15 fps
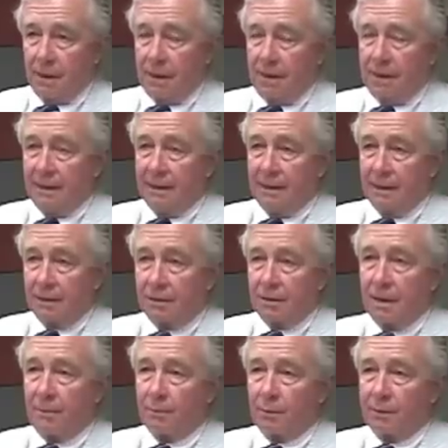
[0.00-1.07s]
He didn't
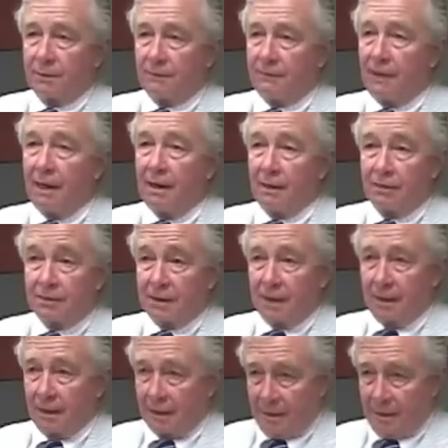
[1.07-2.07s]
accept what the file said.